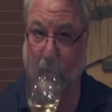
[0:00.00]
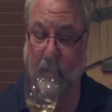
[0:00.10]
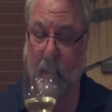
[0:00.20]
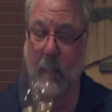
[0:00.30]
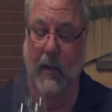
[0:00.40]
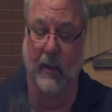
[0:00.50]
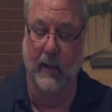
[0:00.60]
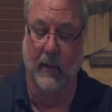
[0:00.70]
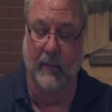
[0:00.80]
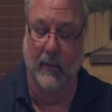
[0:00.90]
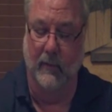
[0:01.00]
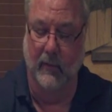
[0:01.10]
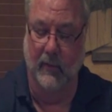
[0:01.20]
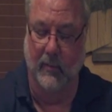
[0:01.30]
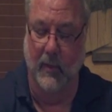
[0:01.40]
I don't smell anything different.
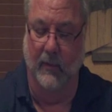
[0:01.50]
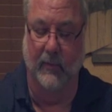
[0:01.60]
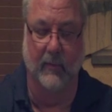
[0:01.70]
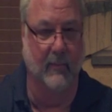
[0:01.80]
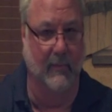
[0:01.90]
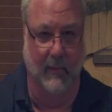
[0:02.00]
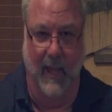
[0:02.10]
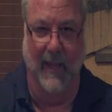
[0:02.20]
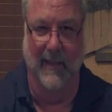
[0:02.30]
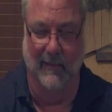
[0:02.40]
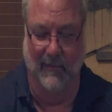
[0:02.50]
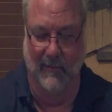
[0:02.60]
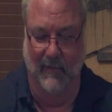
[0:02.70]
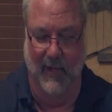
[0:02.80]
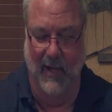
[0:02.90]
It smells like a
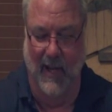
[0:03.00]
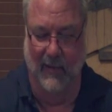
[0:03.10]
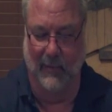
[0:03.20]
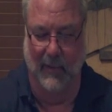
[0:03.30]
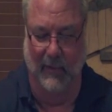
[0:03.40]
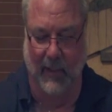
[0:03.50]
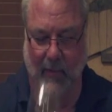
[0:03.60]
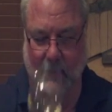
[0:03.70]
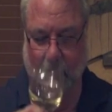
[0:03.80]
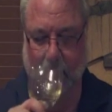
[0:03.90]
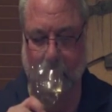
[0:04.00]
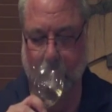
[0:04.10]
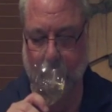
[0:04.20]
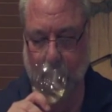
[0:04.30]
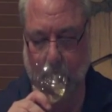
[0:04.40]
very nice Riesling.
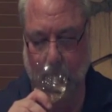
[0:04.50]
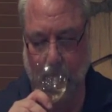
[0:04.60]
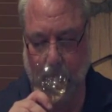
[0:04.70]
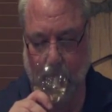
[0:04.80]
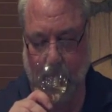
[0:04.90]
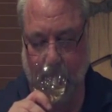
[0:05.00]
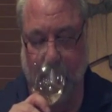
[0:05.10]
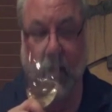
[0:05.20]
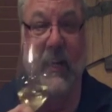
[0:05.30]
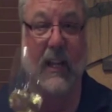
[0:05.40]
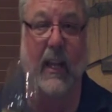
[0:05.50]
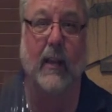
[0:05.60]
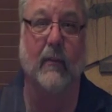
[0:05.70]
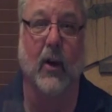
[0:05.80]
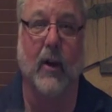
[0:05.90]
Very
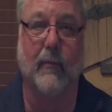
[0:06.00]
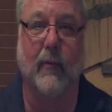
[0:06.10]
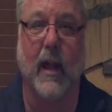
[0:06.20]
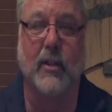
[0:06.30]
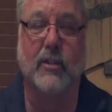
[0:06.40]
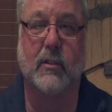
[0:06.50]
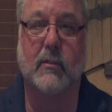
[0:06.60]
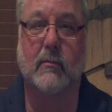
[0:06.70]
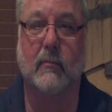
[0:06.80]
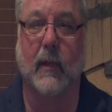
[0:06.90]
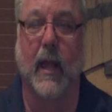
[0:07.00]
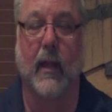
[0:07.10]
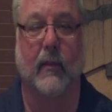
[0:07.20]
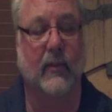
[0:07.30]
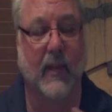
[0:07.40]
clean, very fresh.
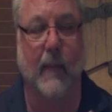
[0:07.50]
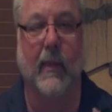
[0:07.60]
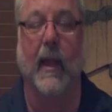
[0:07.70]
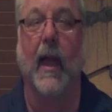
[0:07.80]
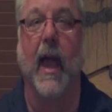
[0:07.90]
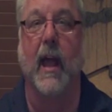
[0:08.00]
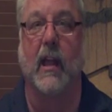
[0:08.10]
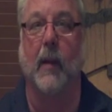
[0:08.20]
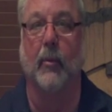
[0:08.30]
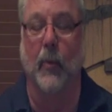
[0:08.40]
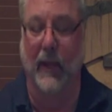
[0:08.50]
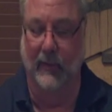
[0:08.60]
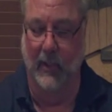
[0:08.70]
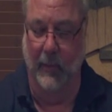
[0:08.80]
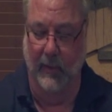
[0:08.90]
Okay, the same thing I had a couple
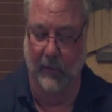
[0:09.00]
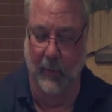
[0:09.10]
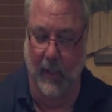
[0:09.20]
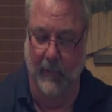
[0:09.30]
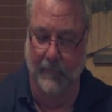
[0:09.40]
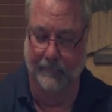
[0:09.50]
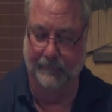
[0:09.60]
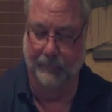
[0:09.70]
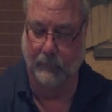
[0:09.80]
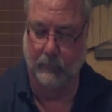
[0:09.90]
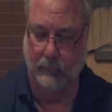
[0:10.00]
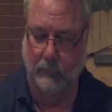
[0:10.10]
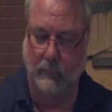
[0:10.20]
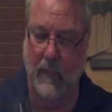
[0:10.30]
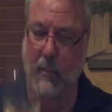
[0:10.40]
weeks ago with this wine.
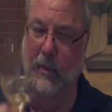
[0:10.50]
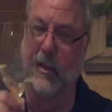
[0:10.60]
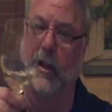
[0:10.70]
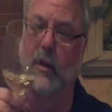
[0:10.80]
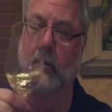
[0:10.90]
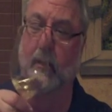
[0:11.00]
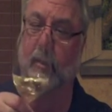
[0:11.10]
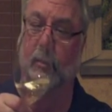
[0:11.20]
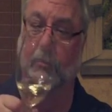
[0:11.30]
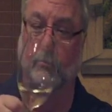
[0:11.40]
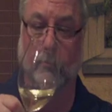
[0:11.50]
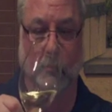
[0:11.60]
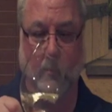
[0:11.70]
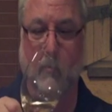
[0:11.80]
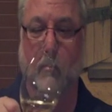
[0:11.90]
But the color is
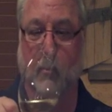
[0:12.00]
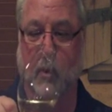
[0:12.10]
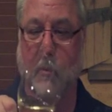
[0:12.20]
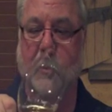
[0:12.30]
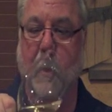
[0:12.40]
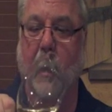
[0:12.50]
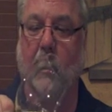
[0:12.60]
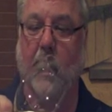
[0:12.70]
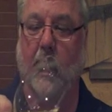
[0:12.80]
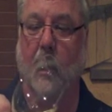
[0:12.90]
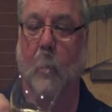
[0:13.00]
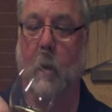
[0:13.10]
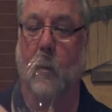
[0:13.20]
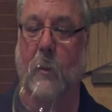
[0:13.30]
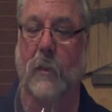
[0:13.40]
pretty much pale yellow
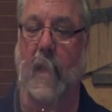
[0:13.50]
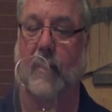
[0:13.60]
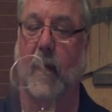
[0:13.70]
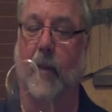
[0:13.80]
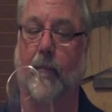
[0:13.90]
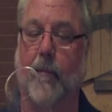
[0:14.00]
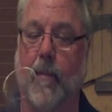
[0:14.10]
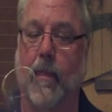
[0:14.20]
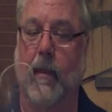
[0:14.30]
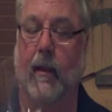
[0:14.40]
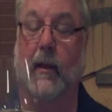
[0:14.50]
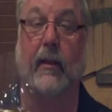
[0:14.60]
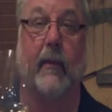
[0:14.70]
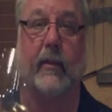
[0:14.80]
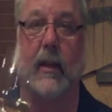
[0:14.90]
where it was last time.
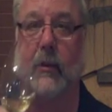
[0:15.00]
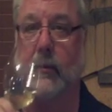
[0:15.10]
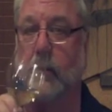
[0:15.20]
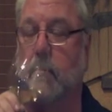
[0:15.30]
Let's have a taste.